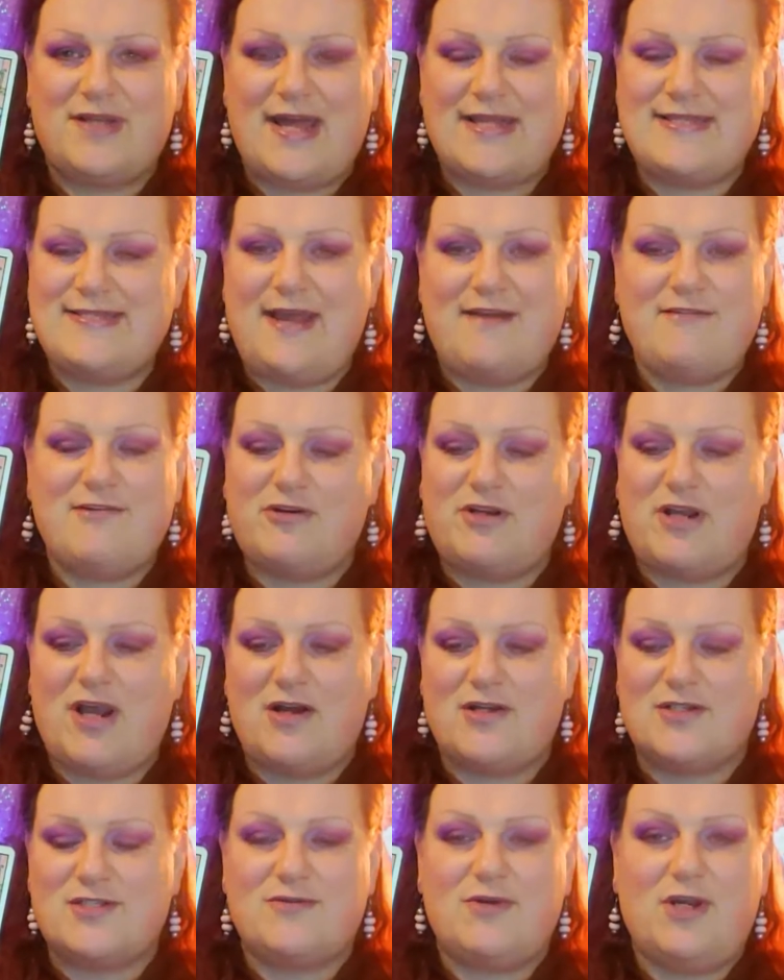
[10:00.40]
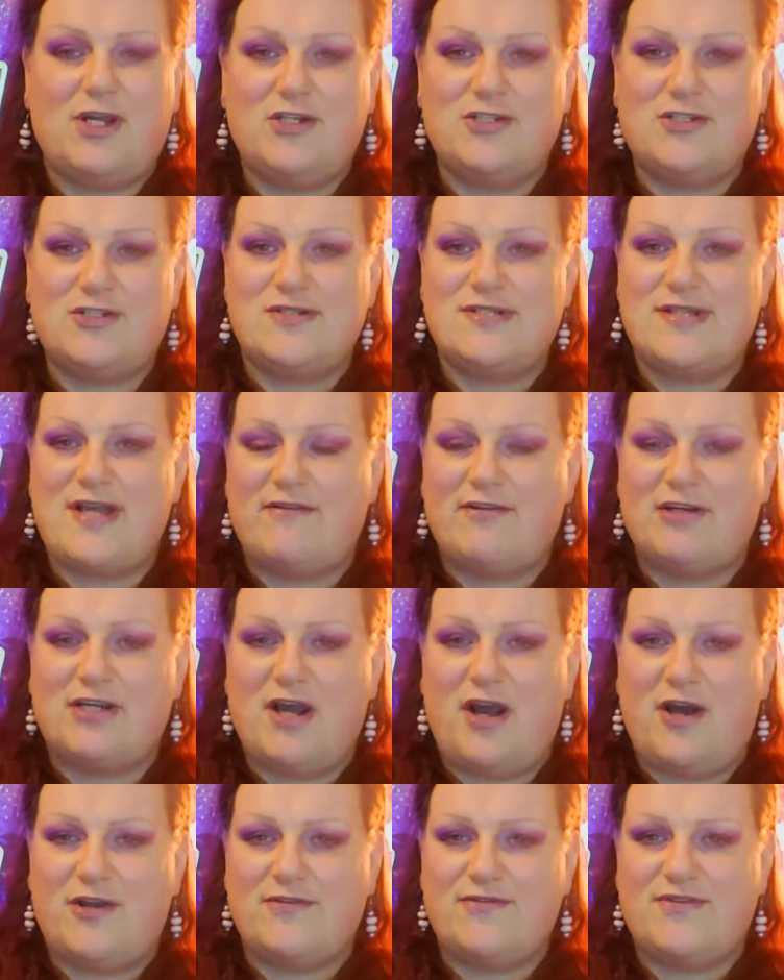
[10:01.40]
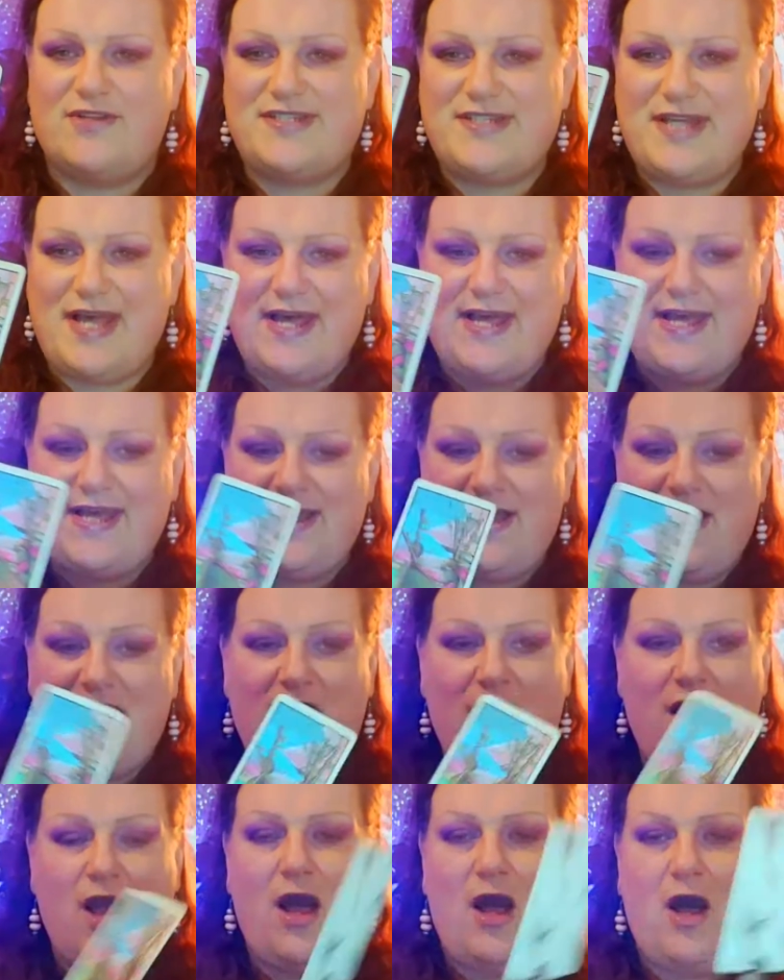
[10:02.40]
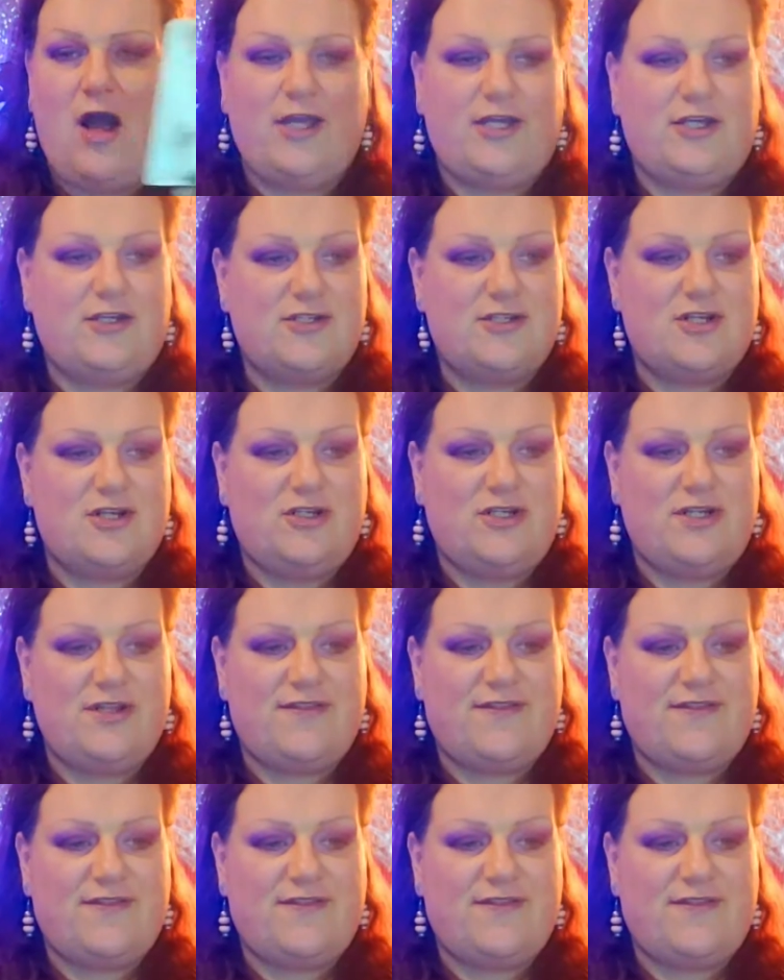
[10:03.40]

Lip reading: tarot card. So I could do tarot card of the day. I could look at